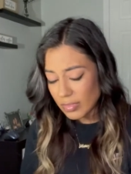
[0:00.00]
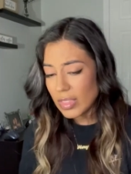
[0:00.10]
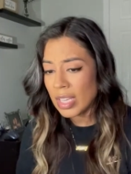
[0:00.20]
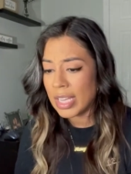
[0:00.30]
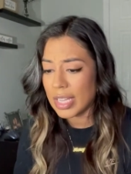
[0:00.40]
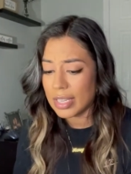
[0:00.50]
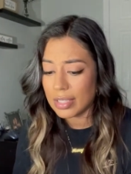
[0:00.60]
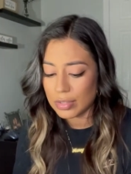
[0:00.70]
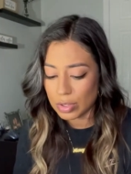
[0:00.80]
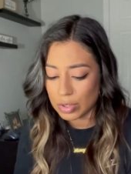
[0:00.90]

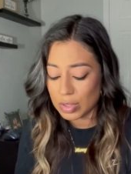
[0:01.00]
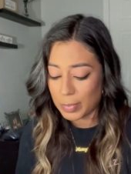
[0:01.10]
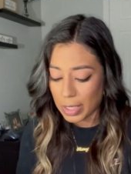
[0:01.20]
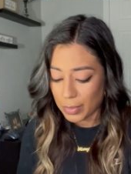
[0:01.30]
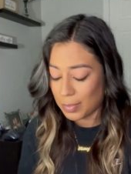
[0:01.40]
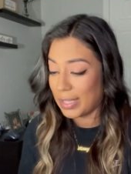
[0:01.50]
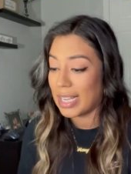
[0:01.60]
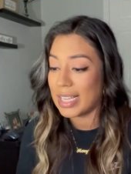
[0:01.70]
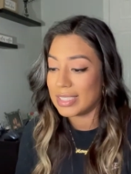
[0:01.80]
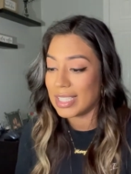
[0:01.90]
And so just bear with me
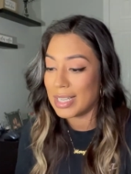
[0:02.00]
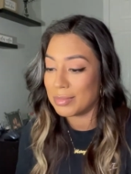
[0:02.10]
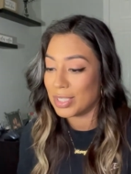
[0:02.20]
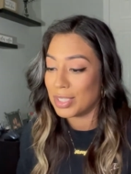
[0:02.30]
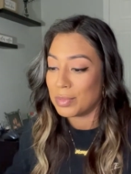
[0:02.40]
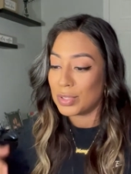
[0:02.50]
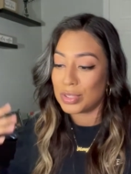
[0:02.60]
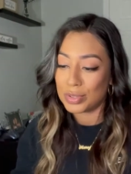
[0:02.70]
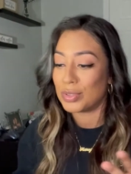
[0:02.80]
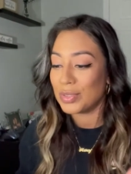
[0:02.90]
guys. I'm going to push
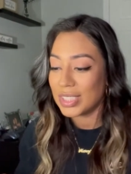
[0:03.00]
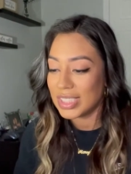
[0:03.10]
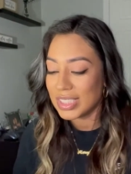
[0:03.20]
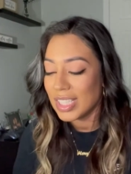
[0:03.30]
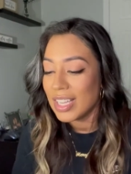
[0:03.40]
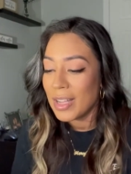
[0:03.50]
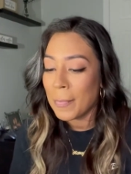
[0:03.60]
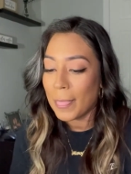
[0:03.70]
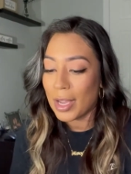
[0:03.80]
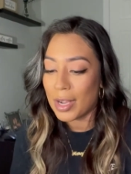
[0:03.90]
through this.
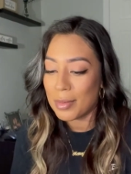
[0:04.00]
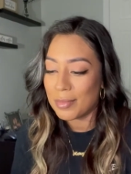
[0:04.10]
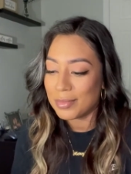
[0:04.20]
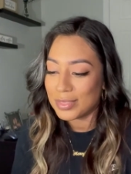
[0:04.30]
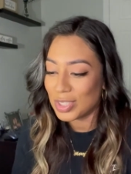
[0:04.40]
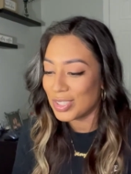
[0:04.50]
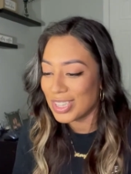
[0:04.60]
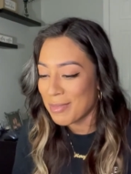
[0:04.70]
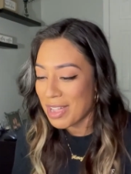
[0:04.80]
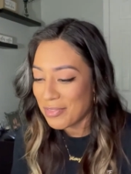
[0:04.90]
Um, don't
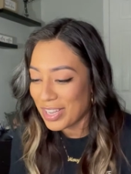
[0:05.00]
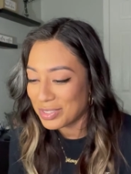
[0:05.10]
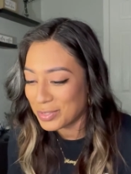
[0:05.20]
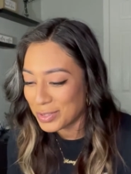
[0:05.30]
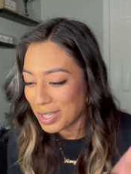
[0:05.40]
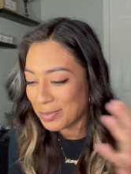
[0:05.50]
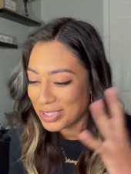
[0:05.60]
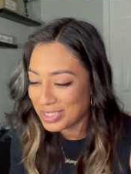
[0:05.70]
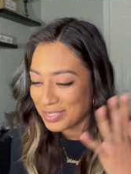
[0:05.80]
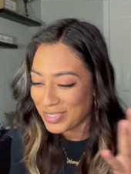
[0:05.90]
let my face fool you. I put
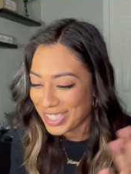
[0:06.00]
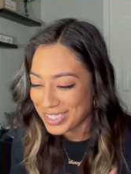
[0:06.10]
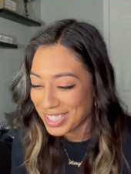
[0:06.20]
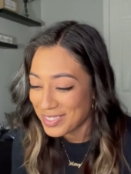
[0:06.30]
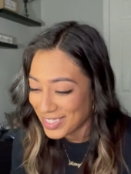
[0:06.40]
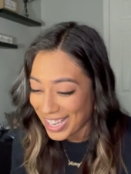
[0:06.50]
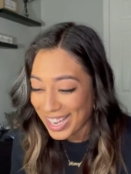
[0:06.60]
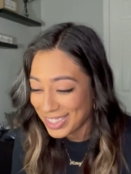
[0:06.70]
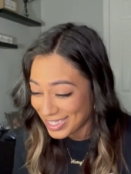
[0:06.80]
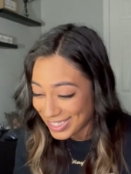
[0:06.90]
some face on, but
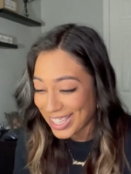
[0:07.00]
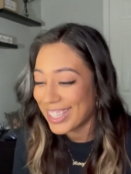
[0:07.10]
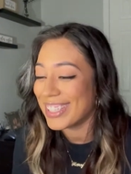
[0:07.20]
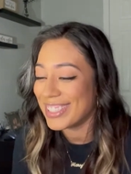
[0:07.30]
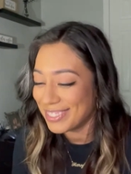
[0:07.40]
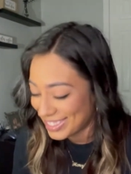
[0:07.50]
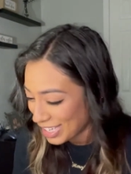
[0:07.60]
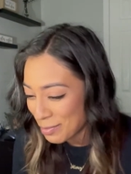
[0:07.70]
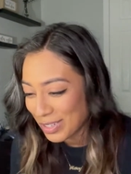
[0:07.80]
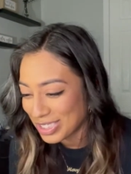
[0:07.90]
I look like a
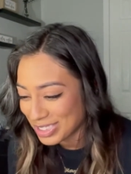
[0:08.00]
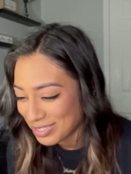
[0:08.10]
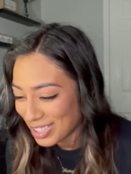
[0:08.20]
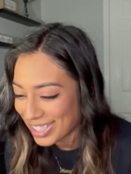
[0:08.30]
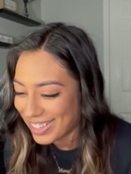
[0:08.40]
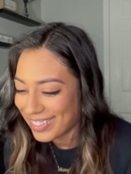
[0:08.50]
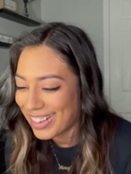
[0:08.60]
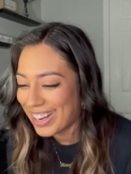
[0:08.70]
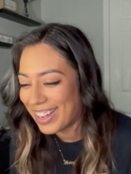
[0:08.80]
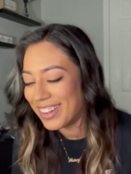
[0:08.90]
dead person walking right
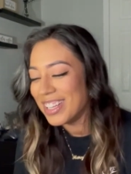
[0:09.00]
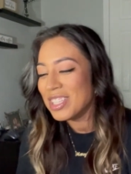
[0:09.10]
now.